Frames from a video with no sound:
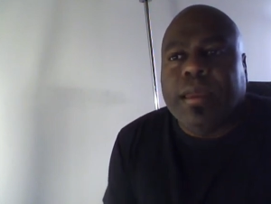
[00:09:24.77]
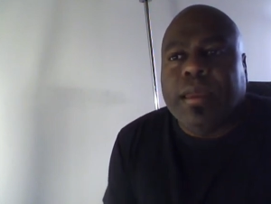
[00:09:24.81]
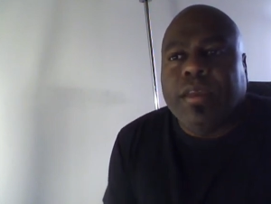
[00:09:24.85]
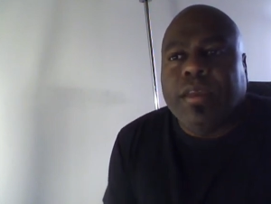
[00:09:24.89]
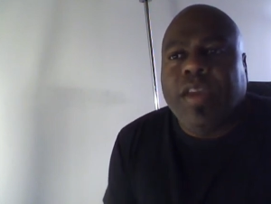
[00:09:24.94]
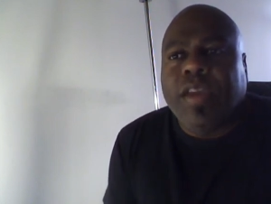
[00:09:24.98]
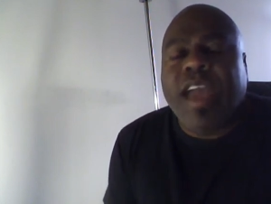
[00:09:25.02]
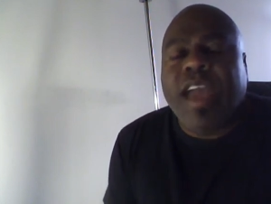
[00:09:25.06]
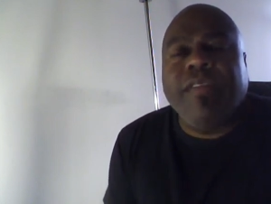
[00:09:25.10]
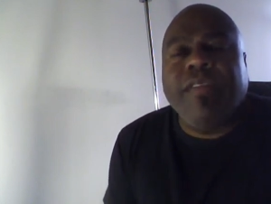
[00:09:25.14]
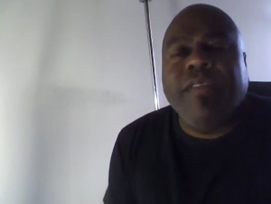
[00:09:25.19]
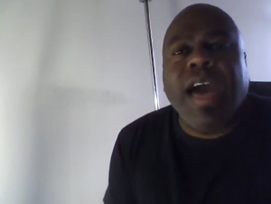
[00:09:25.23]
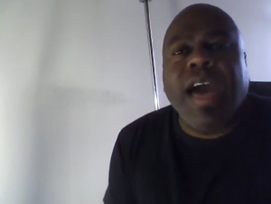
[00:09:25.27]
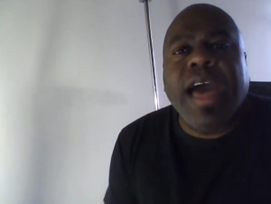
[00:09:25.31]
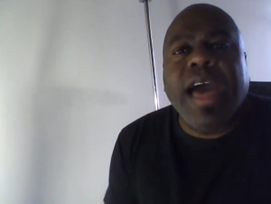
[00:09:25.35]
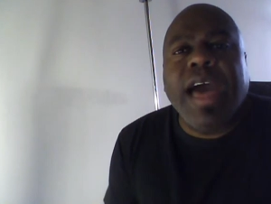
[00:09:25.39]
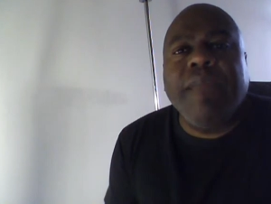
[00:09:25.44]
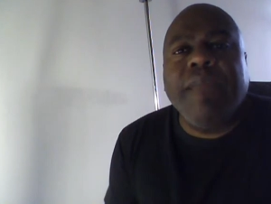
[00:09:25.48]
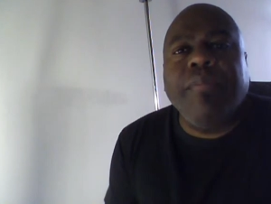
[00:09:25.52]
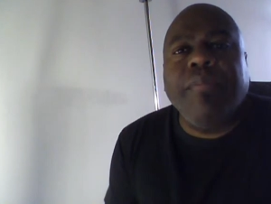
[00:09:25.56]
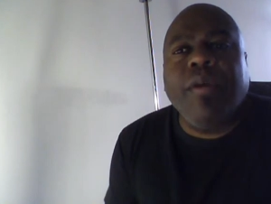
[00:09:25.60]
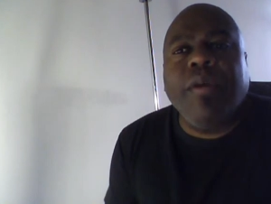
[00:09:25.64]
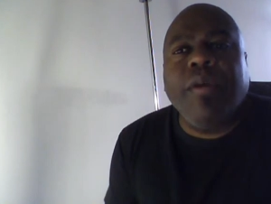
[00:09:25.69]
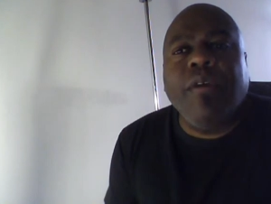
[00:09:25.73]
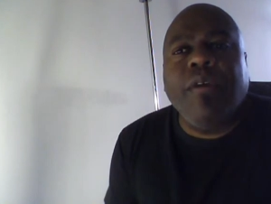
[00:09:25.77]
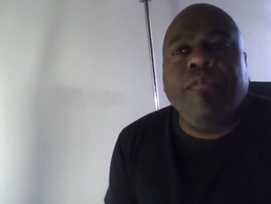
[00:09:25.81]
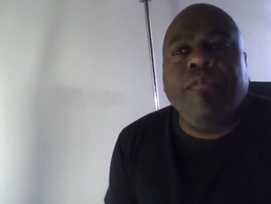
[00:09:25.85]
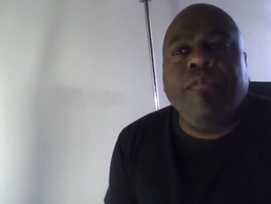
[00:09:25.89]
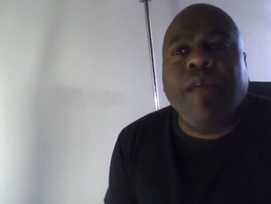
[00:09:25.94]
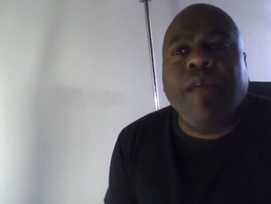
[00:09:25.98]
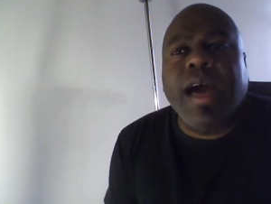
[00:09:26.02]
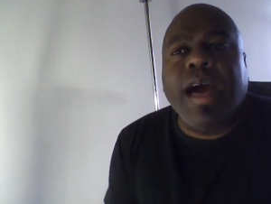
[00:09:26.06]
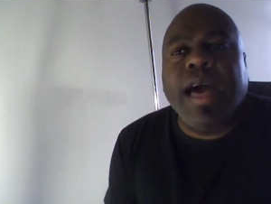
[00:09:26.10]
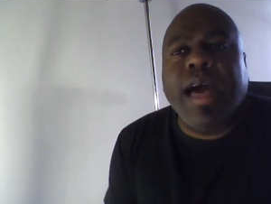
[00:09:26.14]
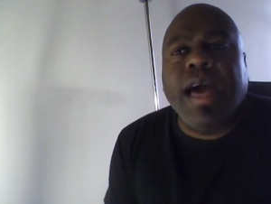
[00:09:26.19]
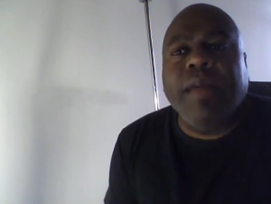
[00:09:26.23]
You have a high
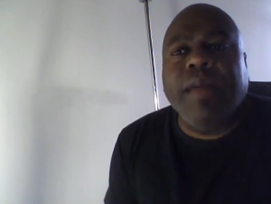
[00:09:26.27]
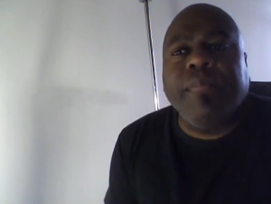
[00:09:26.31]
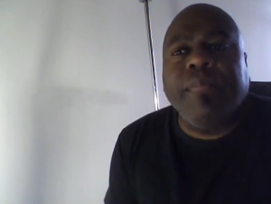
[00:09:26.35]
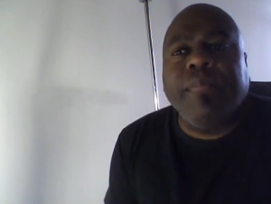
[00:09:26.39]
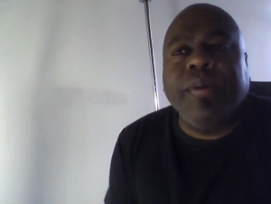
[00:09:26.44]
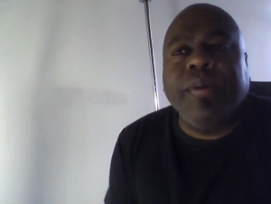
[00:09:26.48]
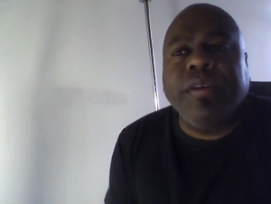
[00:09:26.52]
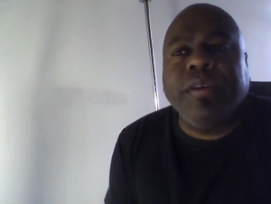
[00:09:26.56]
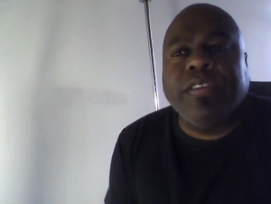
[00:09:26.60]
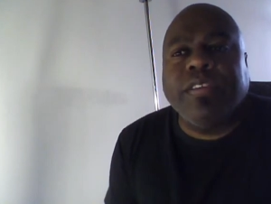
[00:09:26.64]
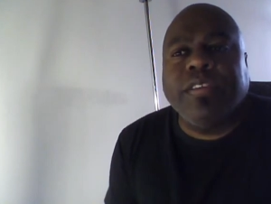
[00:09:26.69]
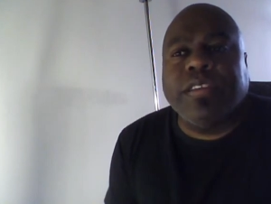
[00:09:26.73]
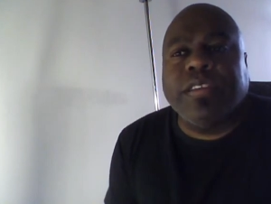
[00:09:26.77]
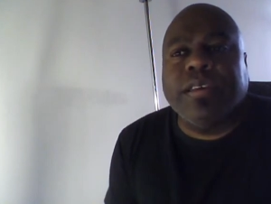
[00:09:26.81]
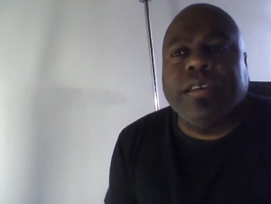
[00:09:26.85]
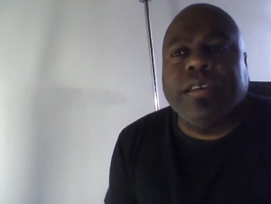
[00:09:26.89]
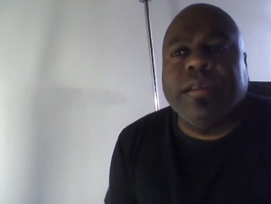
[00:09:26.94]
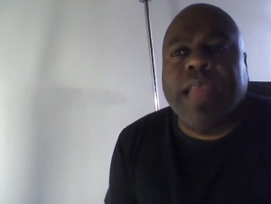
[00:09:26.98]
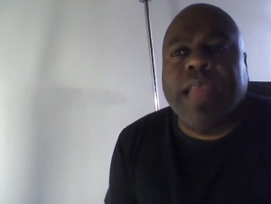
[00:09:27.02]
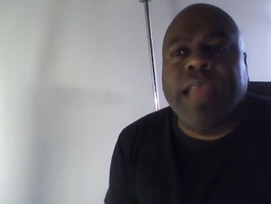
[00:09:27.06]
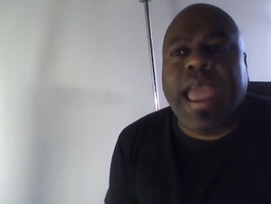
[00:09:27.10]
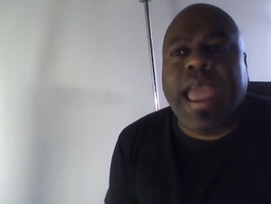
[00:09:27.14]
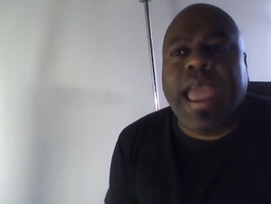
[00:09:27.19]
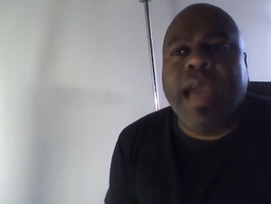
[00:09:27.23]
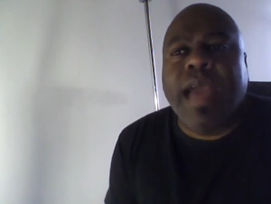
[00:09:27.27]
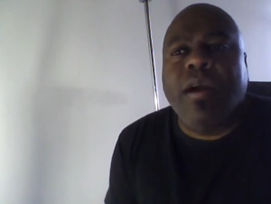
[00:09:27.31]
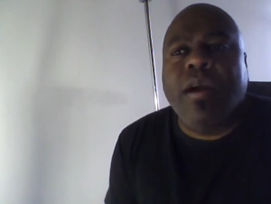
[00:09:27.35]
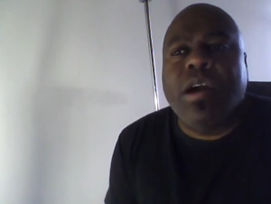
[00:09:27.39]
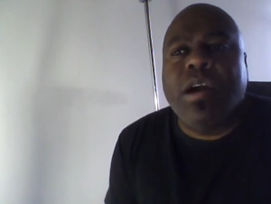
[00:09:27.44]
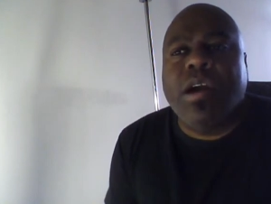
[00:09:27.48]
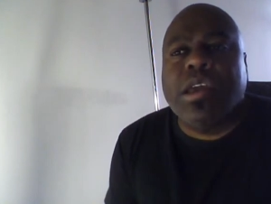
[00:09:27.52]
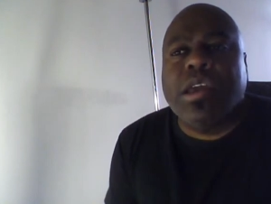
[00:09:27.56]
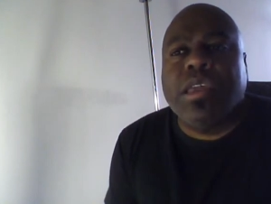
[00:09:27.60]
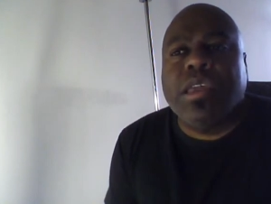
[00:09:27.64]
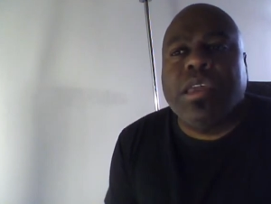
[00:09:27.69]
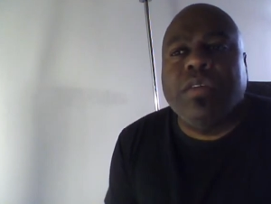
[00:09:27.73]
profile person now
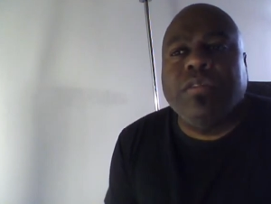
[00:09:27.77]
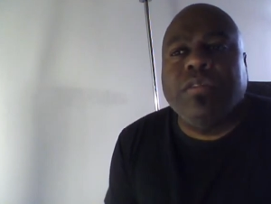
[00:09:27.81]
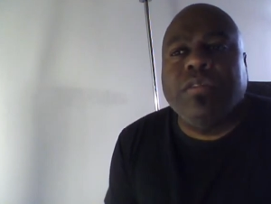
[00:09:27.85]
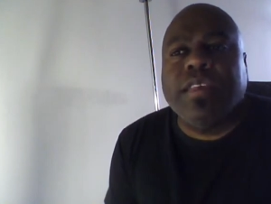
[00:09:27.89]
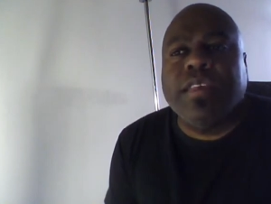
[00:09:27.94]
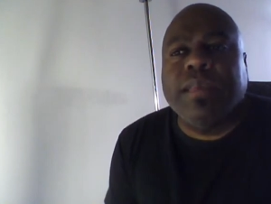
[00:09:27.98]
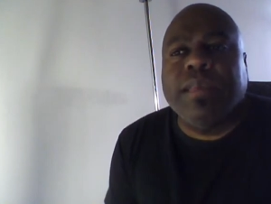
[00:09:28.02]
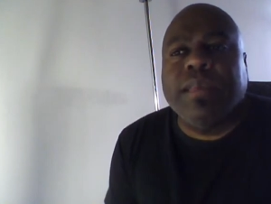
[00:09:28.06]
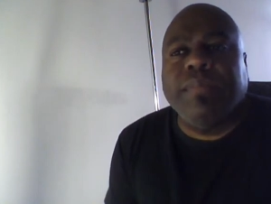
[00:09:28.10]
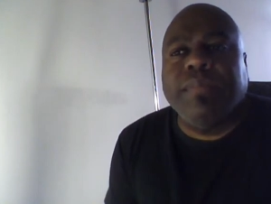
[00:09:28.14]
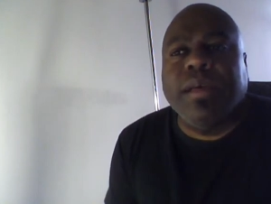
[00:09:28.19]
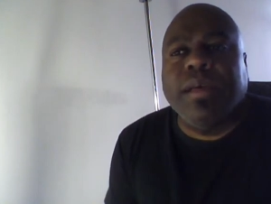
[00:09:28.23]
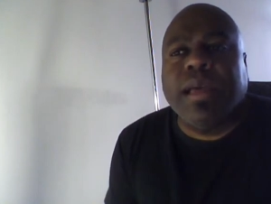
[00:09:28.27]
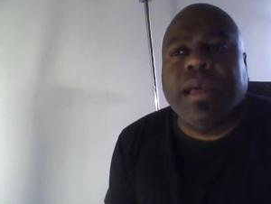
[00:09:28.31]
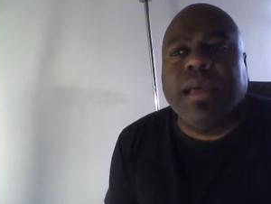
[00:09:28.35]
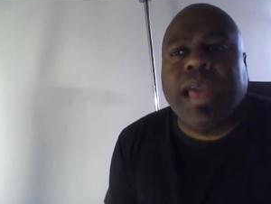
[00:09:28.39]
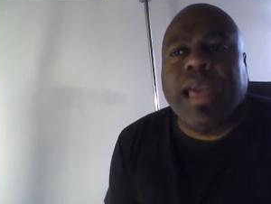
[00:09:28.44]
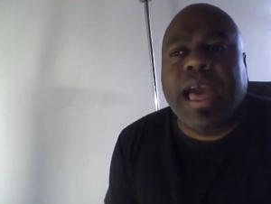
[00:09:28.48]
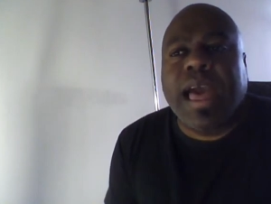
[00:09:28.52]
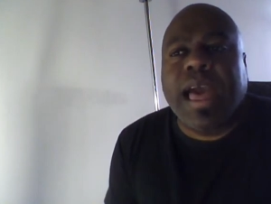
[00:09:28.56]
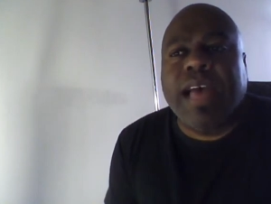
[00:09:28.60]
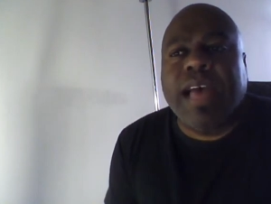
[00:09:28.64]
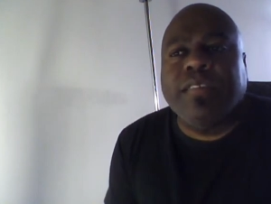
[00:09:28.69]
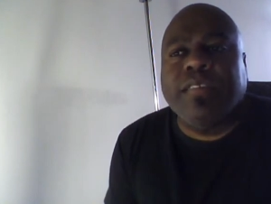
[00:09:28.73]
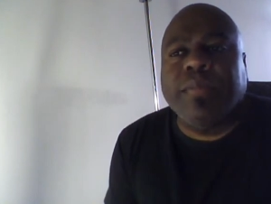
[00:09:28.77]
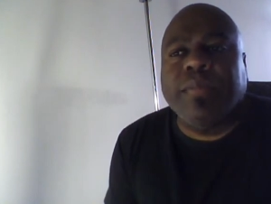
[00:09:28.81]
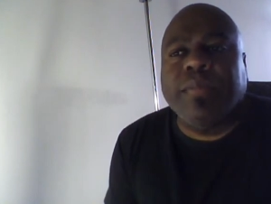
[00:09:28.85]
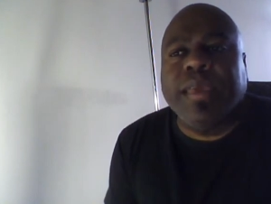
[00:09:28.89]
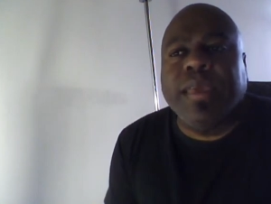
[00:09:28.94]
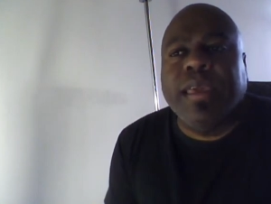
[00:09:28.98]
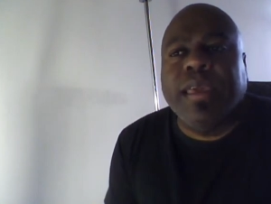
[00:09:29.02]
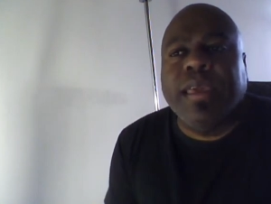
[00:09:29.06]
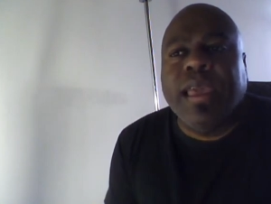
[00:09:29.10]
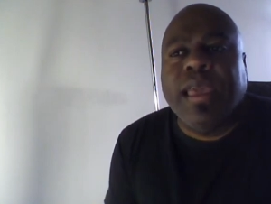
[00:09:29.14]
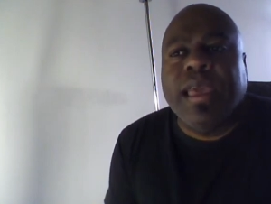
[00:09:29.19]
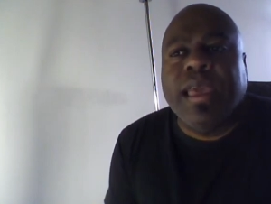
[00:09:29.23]
accusing Bill
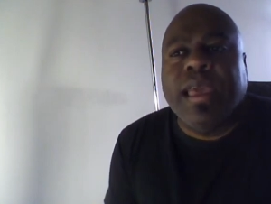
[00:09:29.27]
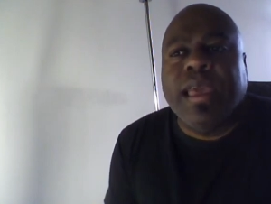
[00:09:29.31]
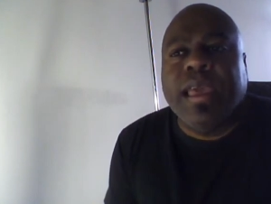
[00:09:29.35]
Cosby